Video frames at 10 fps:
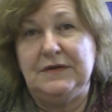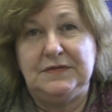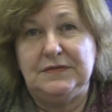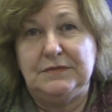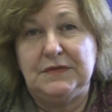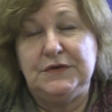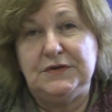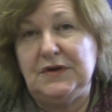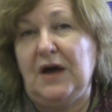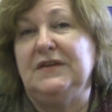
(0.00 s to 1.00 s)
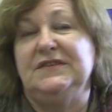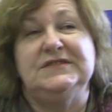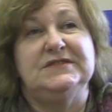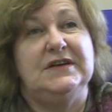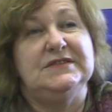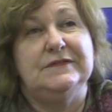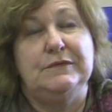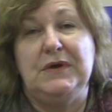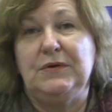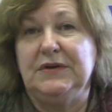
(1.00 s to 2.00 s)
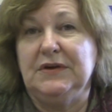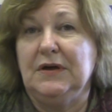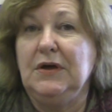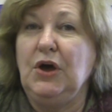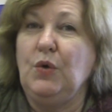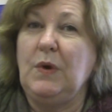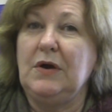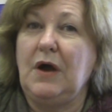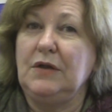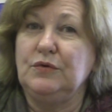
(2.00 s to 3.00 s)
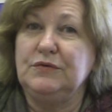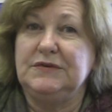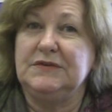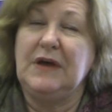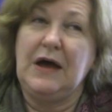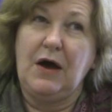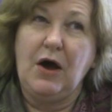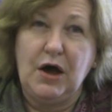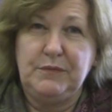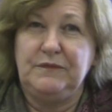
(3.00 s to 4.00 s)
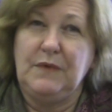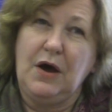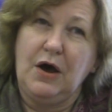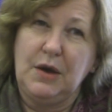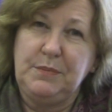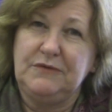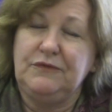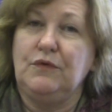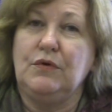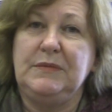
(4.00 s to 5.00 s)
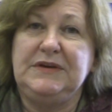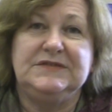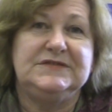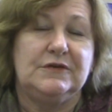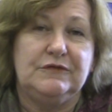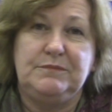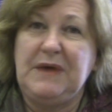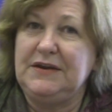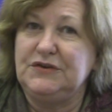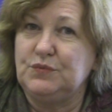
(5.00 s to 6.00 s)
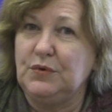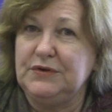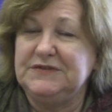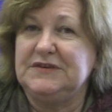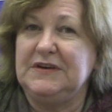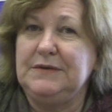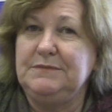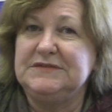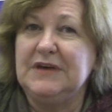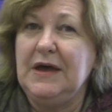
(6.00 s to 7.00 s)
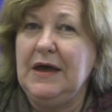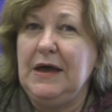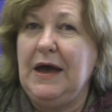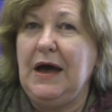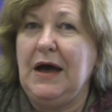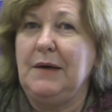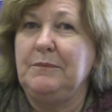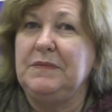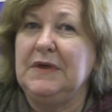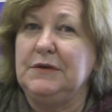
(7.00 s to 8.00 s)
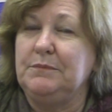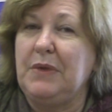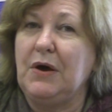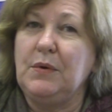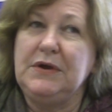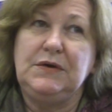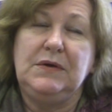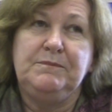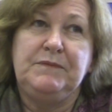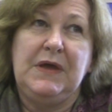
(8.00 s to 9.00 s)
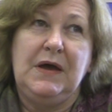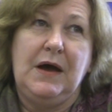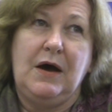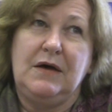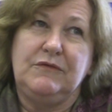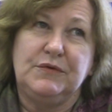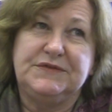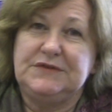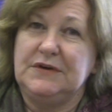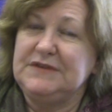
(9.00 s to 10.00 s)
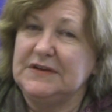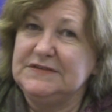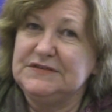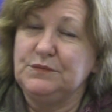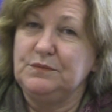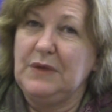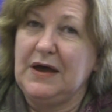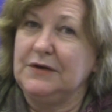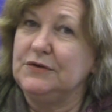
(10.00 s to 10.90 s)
in the United States of America, where I looked at high-performing self-managed work teams at Boeing. I've also done some